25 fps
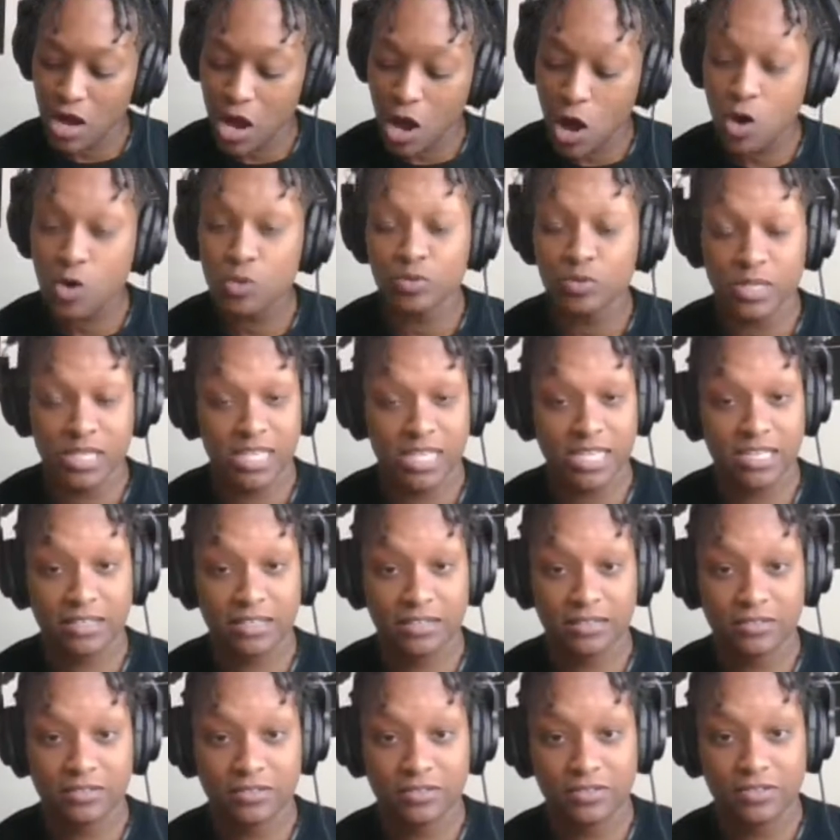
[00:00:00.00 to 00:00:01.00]
only
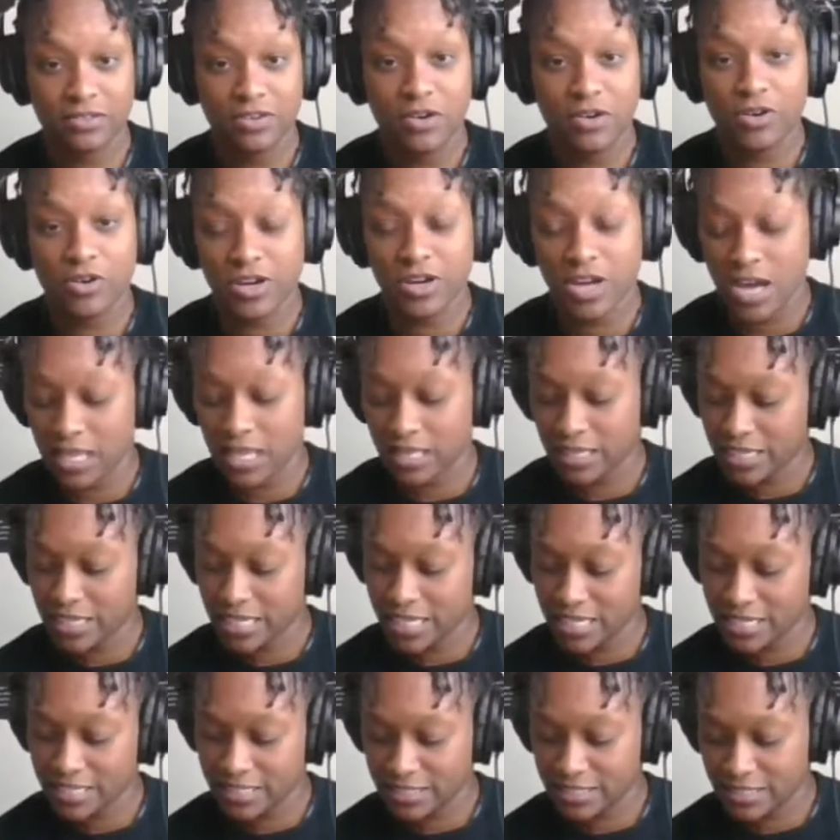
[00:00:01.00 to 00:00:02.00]
on
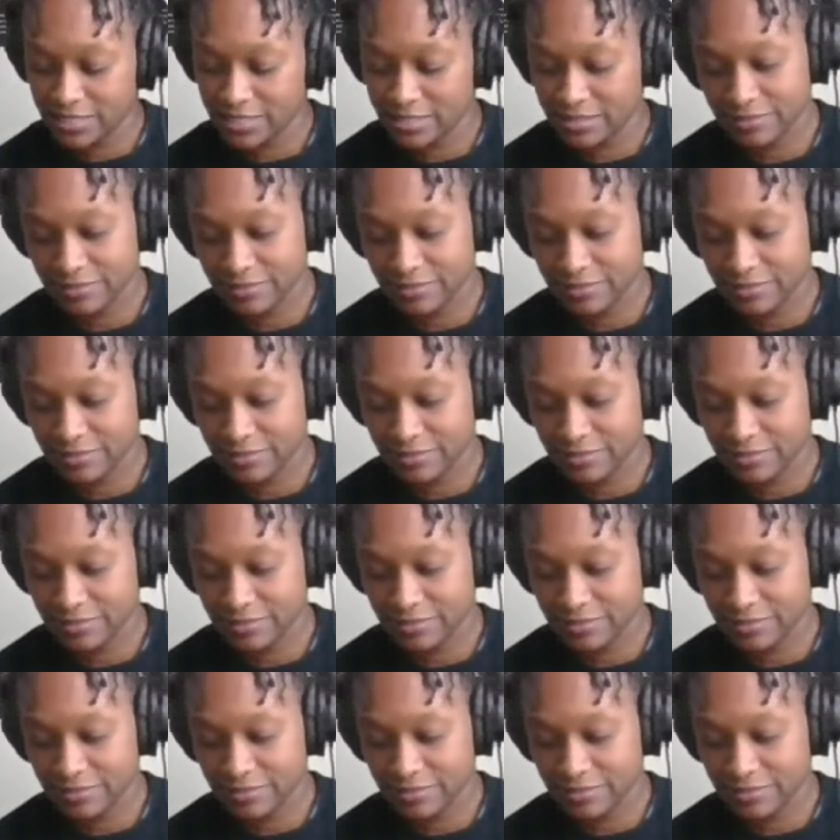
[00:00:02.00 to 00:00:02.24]
holidays.